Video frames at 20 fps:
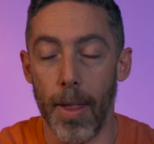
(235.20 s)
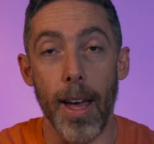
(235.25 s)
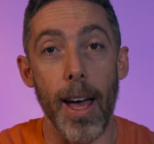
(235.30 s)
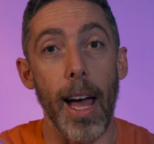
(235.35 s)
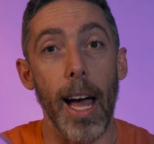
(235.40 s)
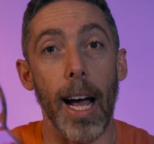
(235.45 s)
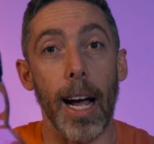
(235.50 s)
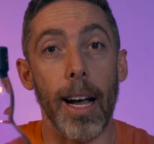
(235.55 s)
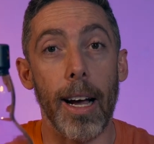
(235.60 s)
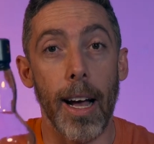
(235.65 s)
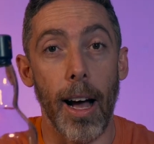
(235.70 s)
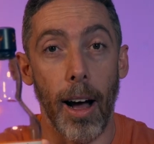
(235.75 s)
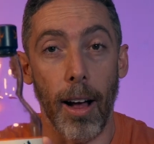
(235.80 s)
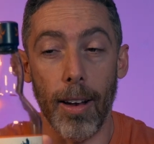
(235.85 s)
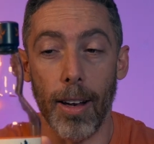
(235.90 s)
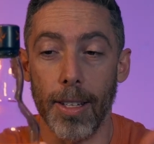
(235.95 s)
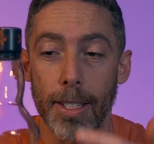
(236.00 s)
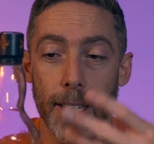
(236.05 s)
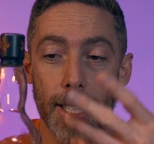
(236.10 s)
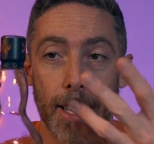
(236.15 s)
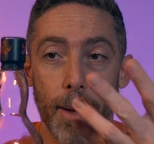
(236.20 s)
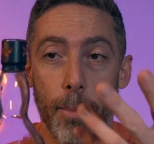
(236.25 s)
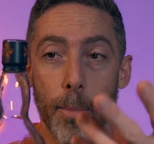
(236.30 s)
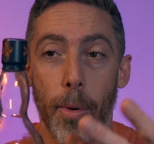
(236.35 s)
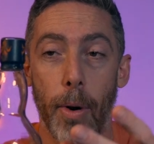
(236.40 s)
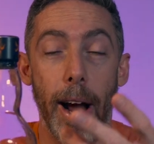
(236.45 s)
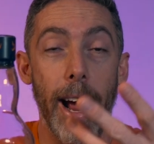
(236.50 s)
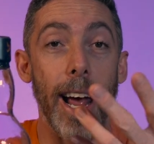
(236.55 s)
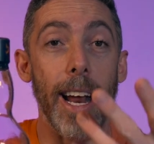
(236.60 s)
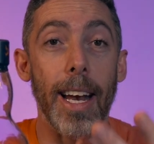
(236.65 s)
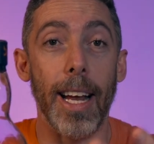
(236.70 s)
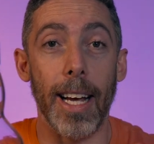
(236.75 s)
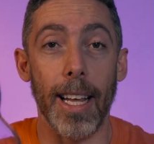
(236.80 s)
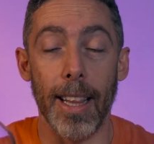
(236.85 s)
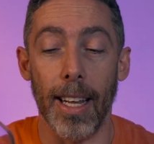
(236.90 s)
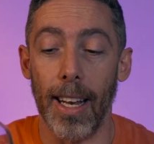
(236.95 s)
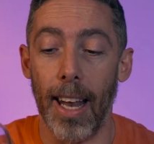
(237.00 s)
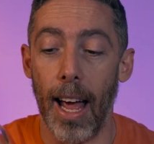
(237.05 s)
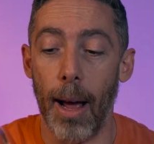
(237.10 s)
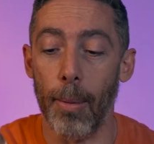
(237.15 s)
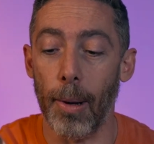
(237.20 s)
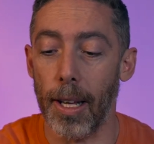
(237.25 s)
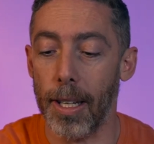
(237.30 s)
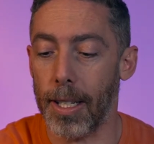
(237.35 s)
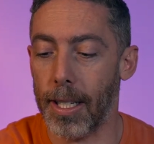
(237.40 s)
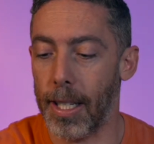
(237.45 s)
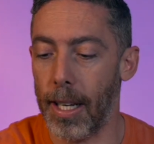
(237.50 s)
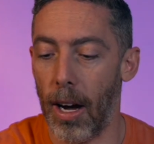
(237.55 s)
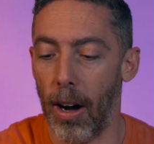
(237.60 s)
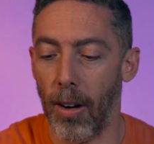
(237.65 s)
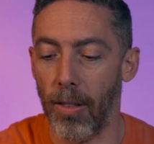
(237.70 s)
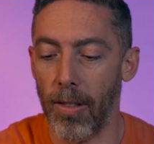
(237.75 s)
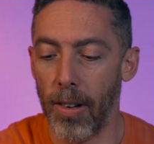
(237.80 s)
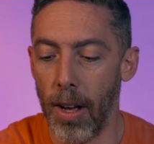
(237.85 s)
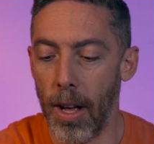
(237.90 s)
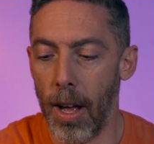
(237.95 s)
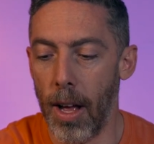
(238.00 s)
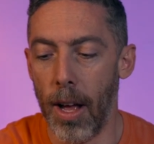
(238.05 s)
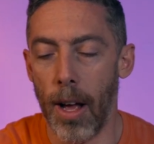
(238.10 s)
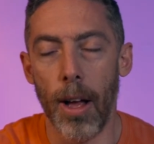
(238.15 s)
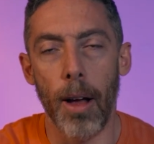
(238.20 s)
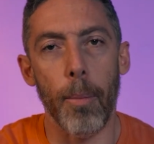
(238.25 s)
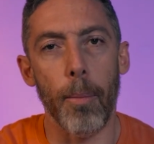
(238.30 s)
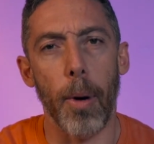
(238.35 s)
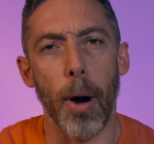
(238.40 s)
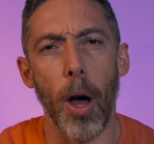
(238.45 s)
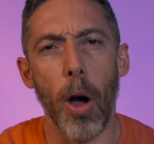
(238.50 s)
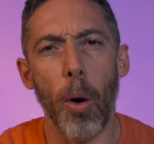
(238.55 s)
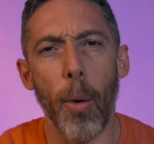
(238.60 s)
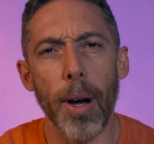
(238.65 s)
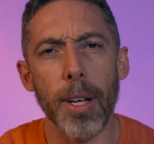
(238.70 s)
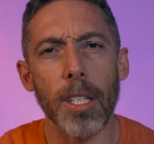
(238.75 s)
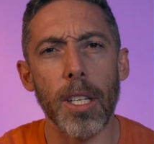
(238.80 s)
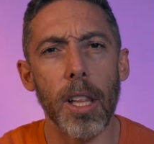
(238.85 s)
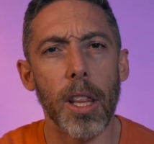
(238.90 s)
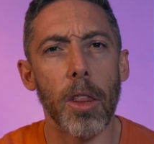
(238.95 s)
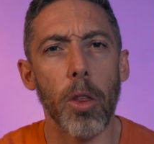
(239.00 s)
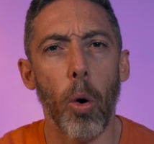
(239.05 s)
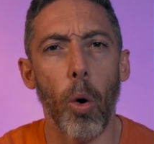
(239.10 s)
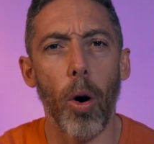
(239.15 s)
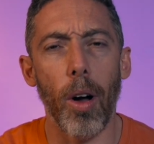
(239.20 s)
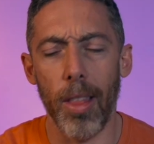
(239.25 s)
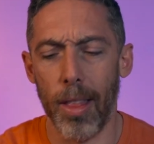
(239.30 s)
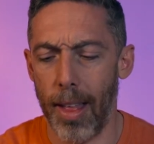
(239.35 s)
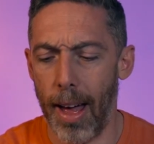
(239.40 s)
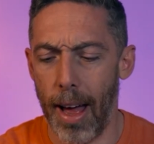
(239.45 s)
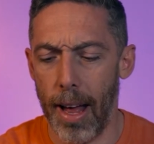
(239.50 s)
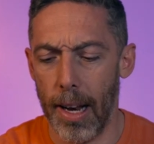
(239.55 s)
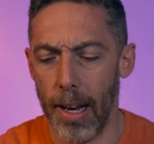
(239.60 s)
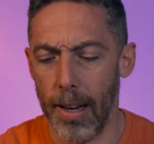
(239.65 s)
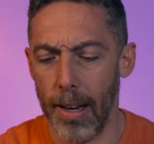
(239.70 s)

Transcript: their colors and the branding and the label itself, but I always thought that